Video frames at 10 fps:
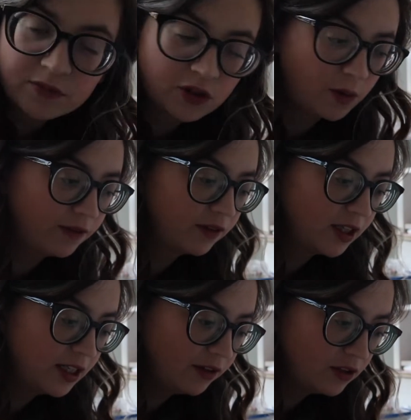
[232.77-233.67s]
So I've
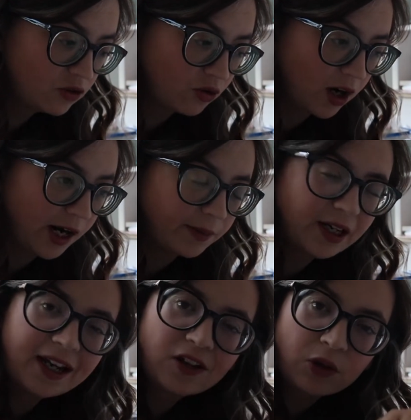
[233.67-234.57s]
cleaned out this drawer. I'm going
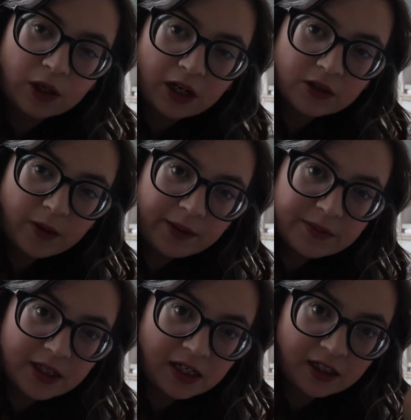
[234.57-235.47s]
to get Clorox
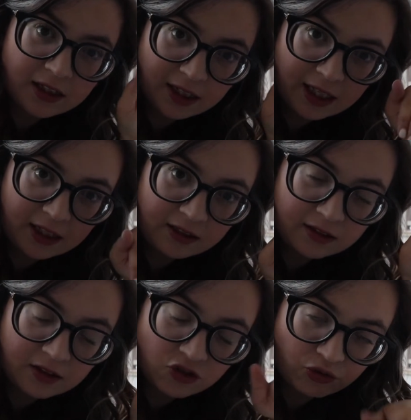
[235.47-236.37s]
wipes and clean
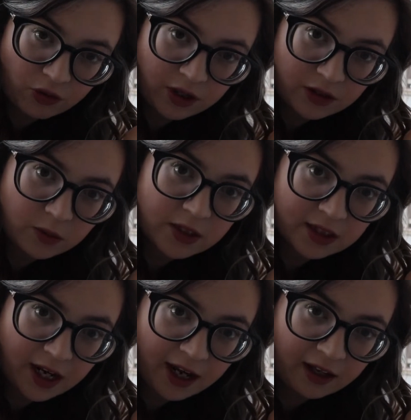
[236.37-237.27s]
the drawers
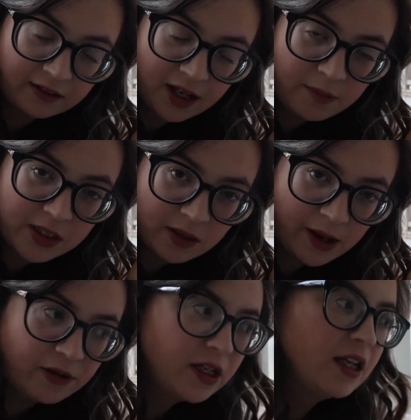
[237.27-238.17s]
once I empty them
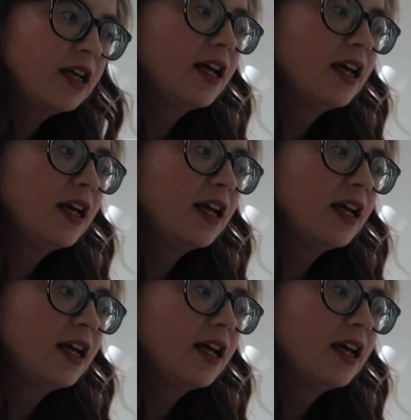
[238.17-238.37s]
out.